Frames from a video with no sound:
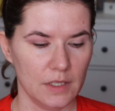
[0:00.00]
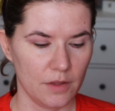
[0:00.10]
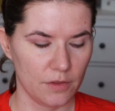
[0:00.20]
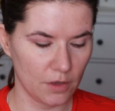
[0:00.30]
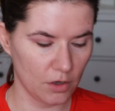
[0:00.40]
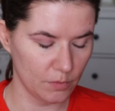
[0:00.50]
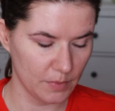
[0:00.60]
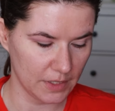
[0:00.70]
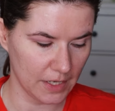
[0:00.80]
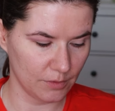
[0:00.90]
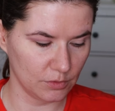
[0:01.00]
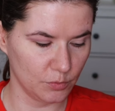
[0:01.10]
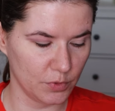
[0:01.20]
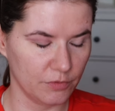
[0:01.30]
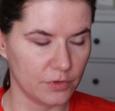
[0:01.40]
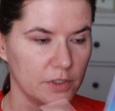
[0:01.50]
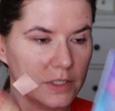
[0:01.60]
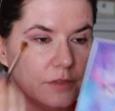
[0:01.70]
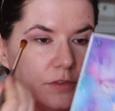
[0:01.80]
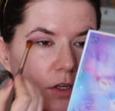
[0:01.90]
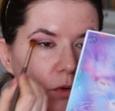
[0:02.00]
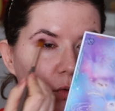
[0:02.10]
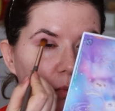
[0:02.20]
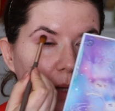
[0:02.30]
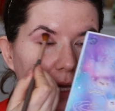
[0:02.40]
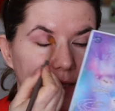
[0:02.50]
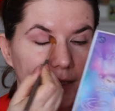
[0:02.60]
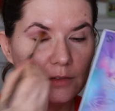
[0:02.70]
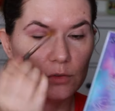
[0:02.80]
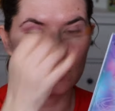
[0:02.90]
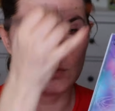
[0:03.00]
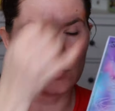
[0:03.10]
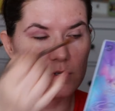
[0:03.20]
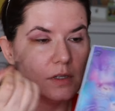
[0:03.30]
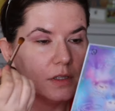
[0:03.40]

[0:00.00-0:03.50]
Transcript: thought, but I would prefer if the whole palette or whole